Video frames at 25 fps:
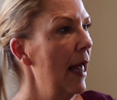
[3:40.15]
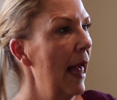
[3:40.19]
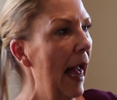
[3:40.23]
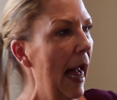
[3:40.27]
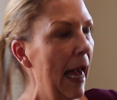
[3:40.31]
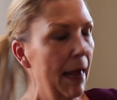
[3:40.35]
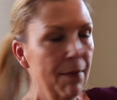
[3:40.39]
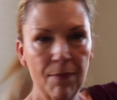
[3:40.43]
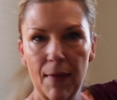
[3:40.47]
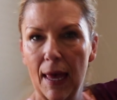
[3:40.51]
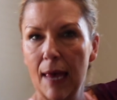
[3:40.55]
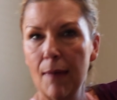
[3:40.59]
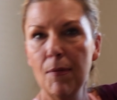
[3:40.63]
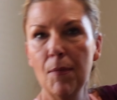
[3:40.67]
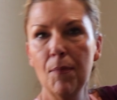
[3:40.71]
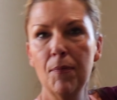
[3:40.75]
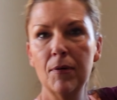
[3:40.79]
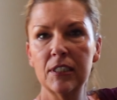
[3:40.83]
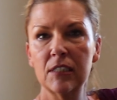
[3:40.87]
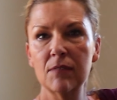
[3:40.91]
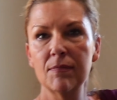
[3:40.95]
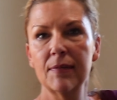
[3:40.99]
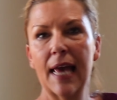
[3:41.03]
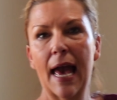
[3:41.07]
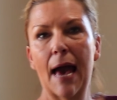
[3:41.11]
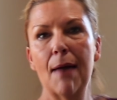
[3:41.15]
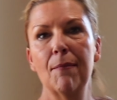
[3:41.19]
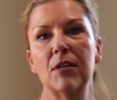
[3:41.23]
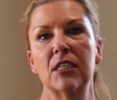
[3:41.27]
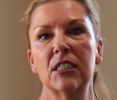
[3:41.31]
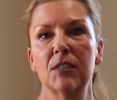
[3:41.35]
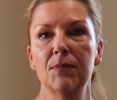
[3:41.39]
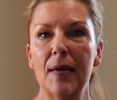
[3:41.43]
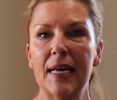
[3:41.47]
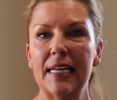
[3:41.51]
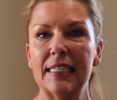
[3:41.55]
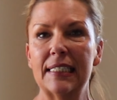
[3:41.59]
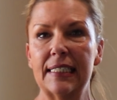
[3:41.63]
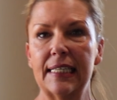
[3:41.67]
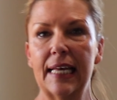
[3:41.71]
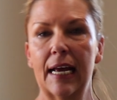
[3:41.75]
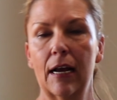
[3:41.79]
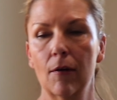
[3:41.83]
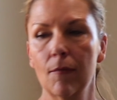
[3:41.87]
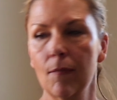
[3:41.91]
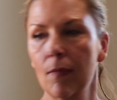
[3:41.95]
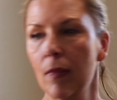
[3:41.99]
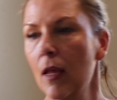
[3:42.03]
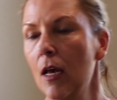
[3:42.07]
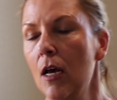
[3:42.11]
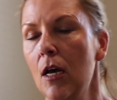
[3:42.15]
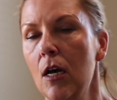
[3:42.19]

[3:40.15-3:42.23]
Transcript: and maybe put some cabinet space there.